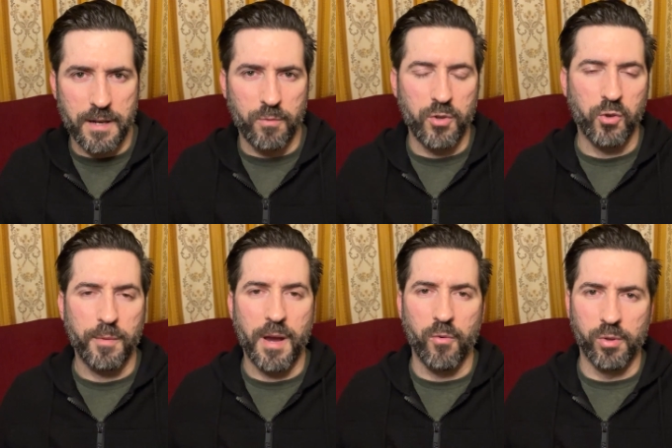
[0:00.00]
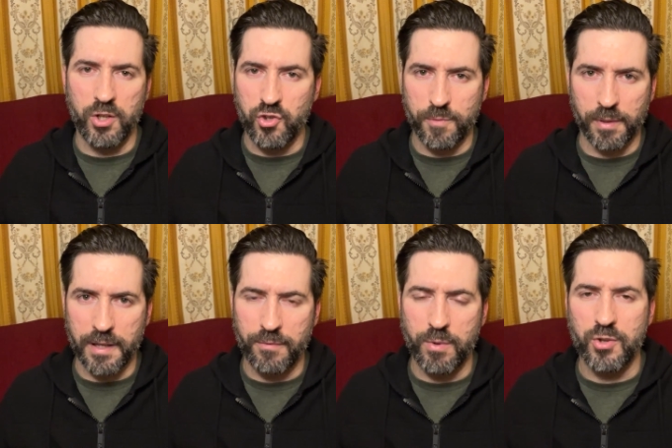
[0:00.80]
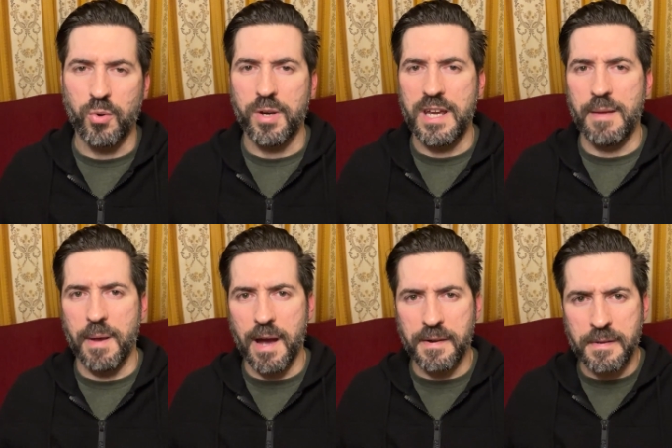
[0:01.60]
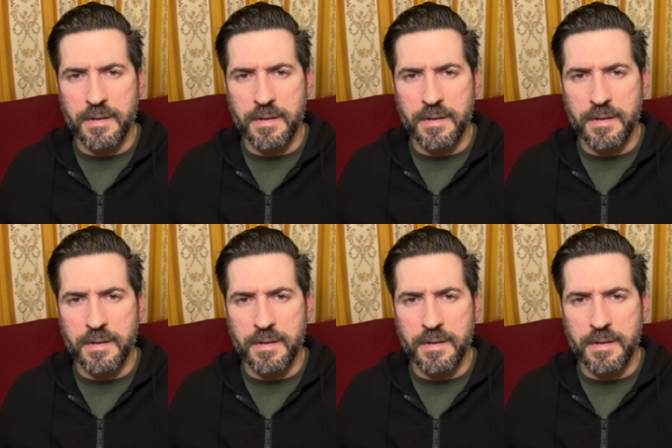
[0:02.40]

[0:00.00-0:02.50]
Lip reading: We're talking about religious belief. We're talking about